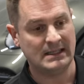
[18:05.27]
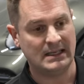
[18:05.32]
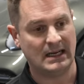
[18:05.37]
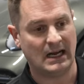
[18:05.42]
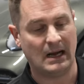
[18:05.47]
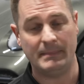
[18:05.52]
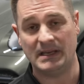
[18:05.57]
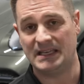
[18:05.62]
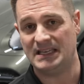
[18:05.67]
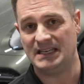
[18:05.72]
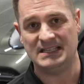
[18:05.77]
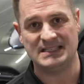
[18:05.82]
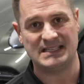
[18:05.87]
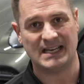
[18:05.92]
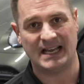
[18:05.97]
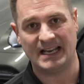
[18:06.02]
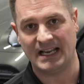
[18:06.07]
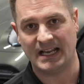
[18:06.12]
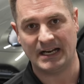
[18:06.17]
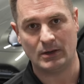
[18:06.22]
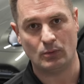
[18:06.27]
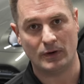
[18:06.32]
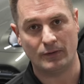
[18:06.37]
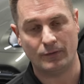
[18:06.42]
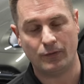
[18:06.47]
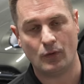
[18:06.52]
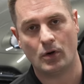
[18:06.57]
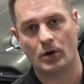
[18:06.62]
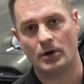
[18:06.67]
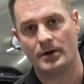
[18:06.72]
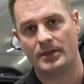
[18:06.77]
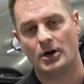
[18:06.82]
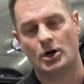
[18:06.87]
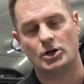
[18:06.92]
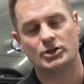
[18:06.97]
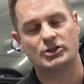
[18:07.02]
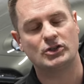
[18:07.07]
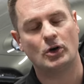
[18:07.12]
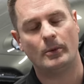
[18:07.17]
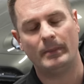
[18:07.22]
McKee's N914, there are
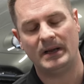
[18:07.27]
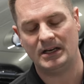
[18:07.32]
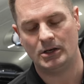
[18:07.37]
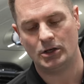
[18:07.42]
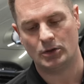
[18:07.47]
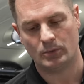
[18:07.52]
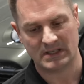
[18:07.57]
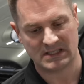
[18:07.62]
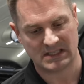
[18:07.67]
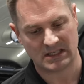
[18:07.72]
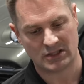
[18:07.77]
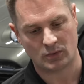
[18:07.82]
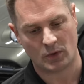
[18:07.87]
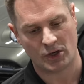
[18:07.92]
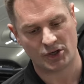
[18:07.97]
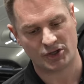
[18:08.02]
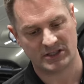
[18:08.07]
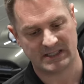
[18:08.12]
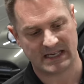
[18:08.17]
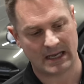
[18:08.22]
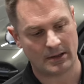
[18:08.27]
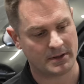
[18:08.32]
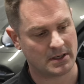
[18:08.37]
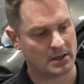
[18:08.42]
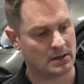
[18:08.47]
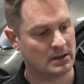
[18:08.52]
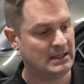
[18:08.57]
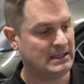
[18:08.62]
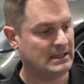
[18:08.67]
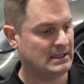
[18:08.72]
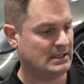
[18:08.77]
so many good rinseless washes out there,